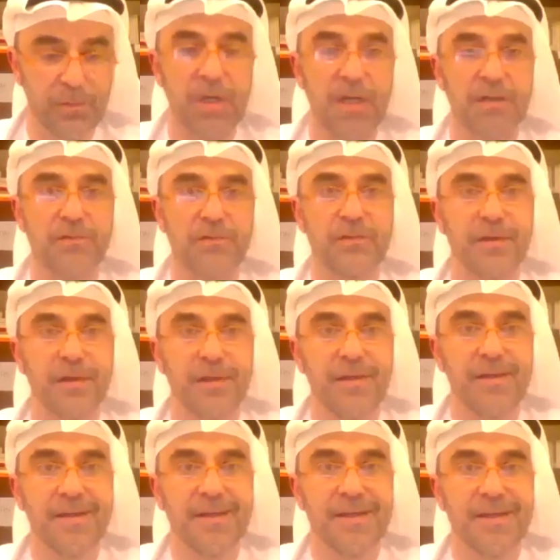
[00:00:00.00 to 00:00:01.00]
past,
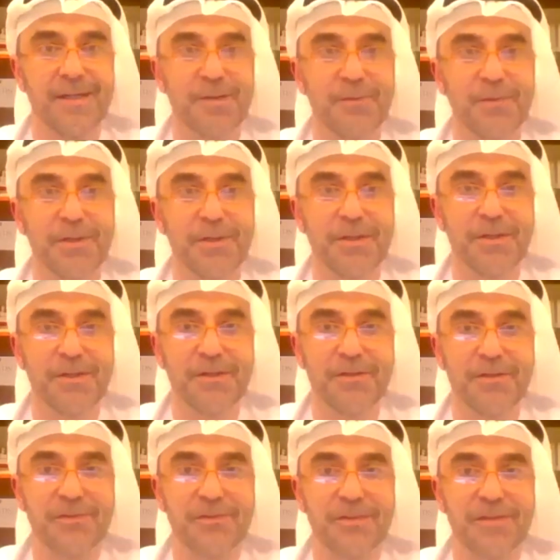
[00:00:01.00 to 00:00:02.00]

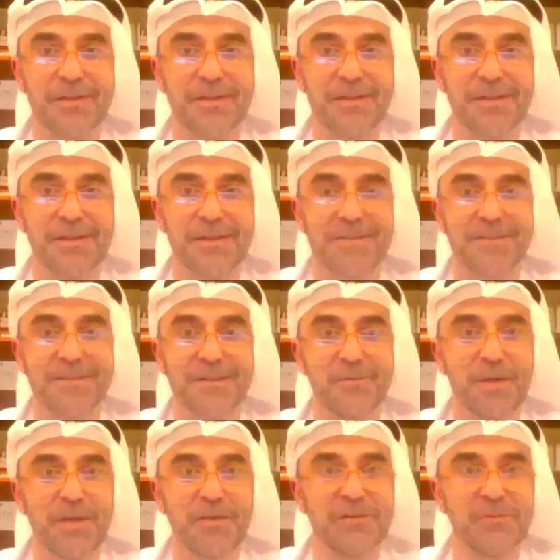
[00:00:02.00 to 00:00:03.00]
because it
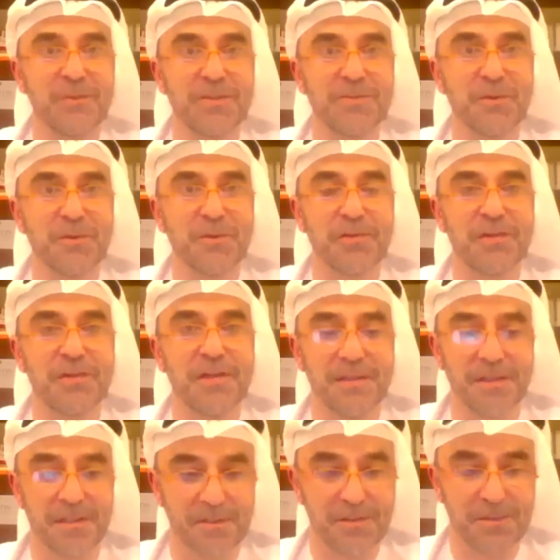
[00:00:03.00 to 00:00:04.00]
makes it much more
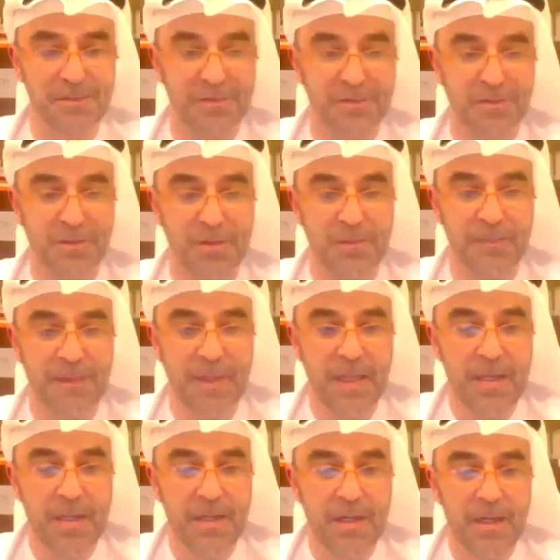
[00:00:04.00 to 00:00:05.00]
exciting to do the job.
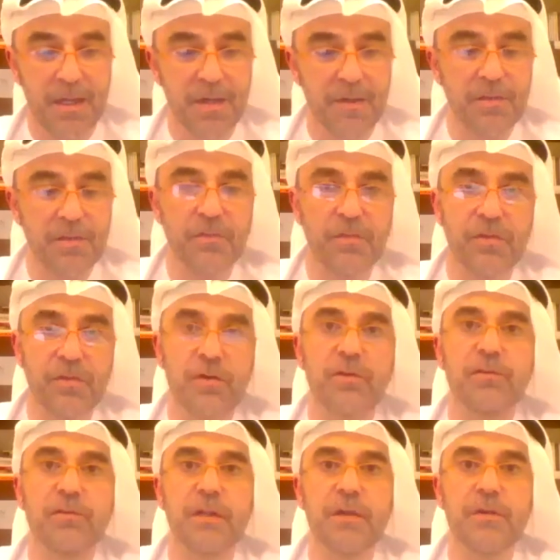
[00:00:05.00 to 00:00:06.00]
There
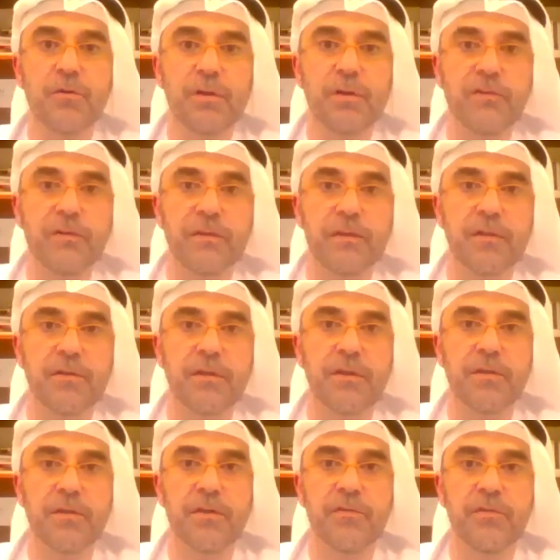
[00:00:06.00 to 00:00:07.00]
is another question that
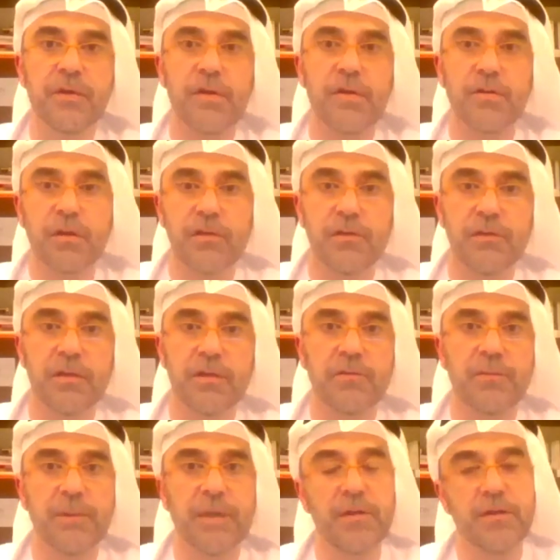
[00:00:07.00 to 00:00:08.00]
is very interesting. It's
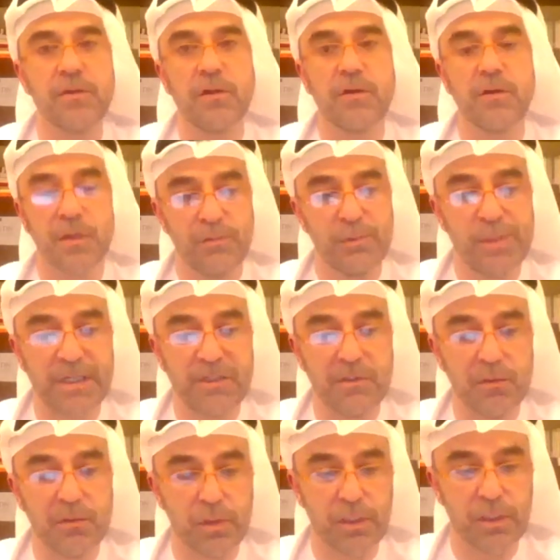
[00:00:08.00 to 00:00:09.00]
about
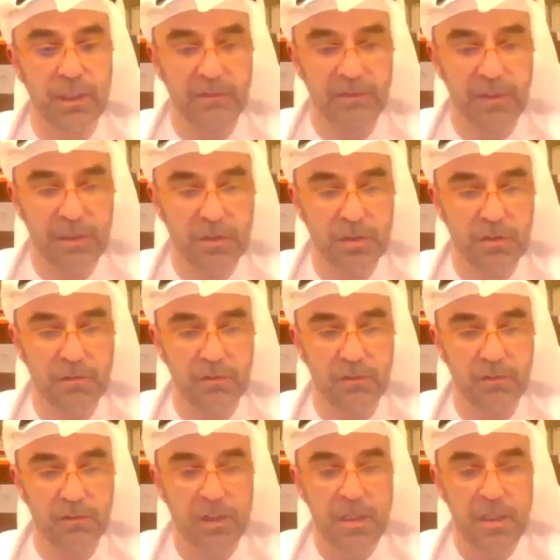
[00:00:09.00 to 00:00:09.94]
non-governmental organizations.